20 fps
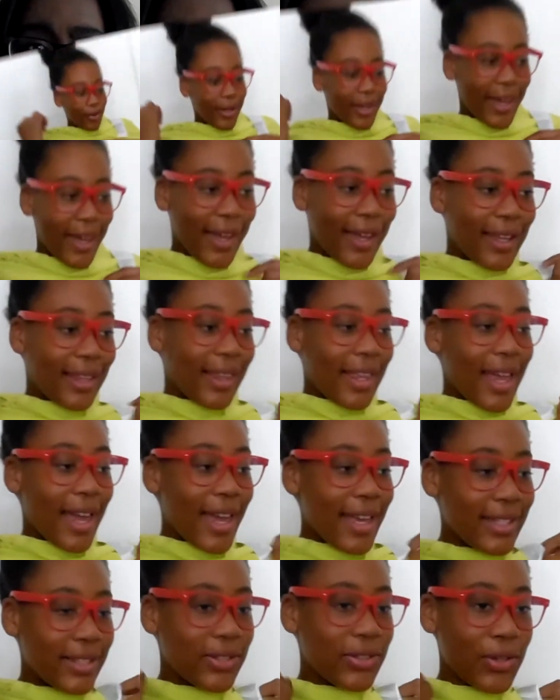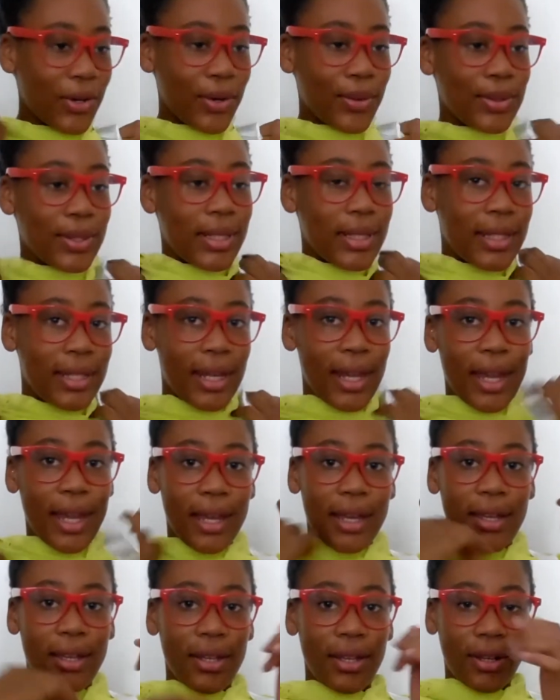Okay, class, so
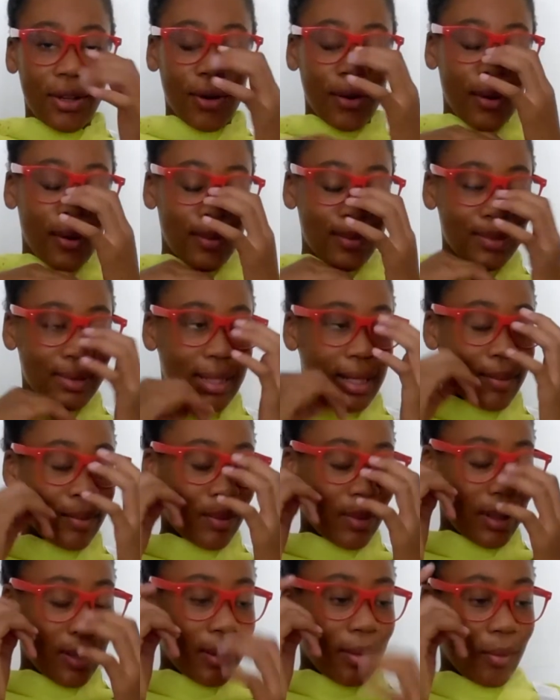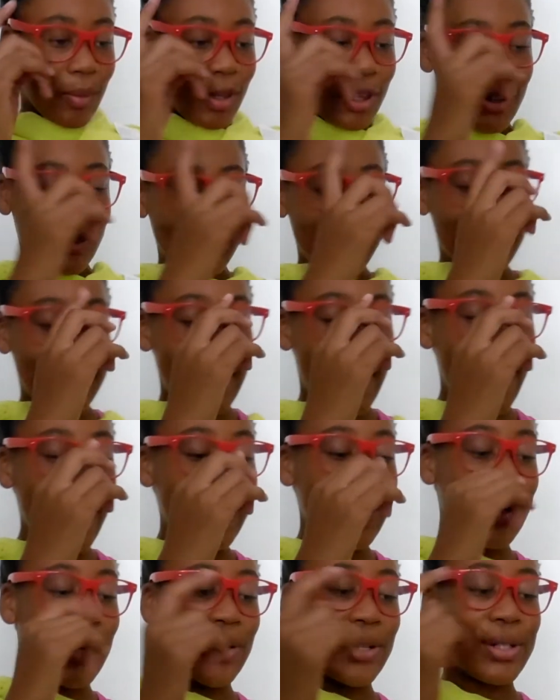today, you know, I'm a little
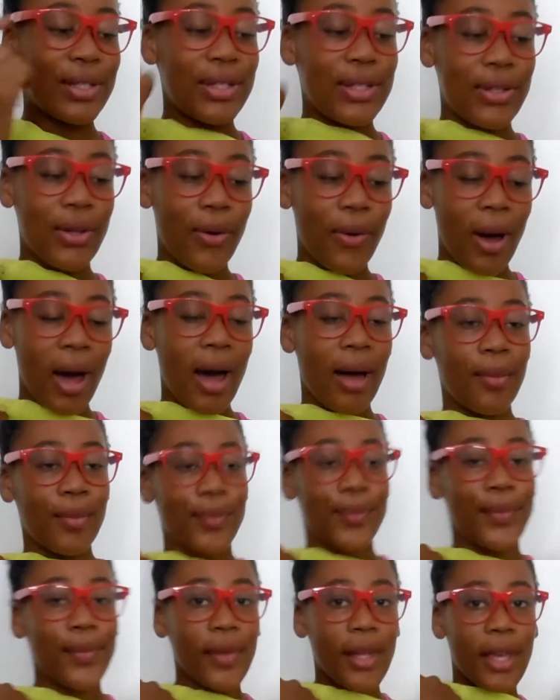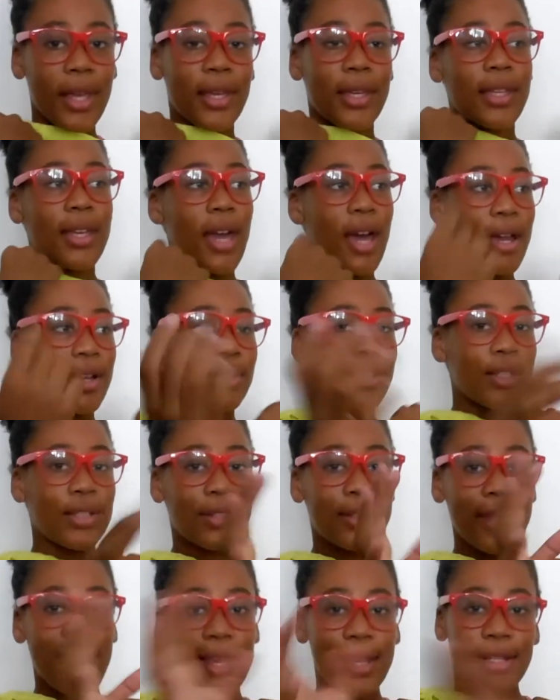tired, so
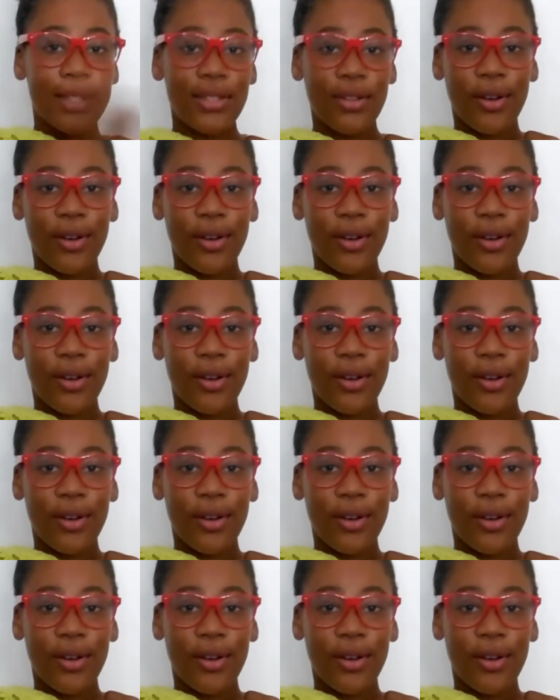just like